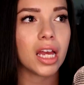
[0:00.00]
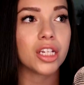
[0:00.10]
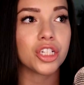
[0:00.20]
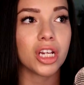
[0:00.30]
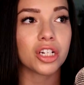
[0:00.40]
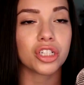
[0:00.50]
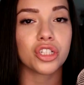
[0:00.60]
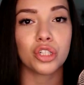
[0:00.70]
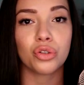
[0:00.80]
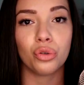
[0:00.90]
And
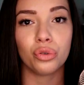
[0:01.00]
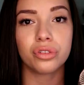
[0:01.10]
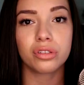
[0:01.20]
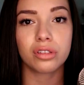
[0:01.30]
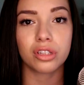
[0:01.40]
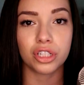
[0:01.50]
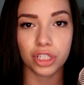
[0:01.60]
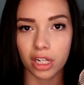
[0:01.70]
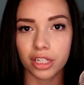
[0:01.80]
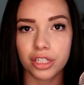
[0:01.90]
she told the
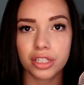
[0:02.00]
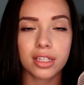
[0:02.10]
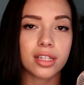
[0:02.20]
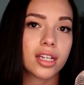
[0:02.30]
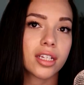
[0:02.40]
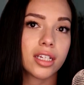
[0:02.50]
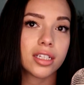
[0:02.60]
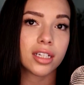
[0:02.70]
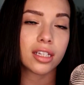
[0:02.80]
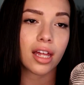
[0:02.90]
judge that he
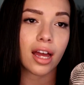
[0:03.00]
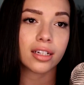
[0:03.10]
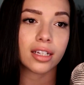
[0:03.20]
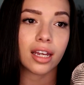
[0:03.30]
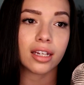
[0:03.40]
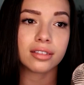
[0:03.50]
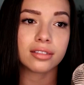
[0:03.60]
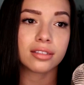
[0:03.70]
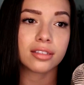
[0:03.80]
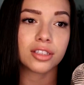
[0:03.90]
had done that,
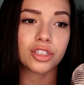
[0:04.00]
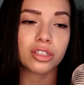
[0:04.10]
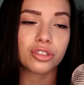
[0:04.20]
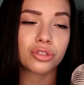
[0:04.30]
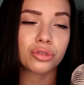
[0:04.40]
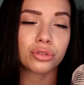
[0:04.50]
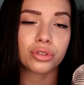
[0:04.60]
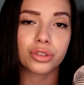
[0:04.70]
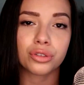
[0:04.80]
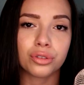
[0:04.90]
and the judge just
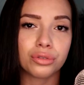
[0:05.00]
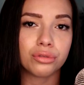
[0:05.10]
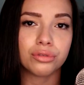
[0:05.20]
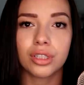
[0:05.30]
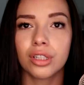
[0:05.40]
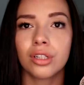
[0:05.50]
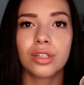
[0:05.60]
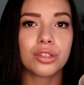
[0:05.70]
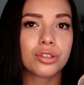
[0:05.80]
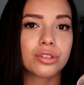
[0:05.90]
told her to
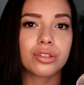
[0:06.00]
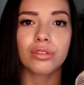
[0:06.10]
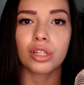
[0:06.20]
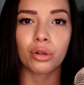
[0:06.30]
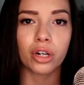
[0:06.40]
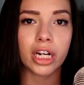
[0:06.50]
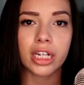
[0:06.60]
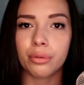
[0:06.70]
just ignore it.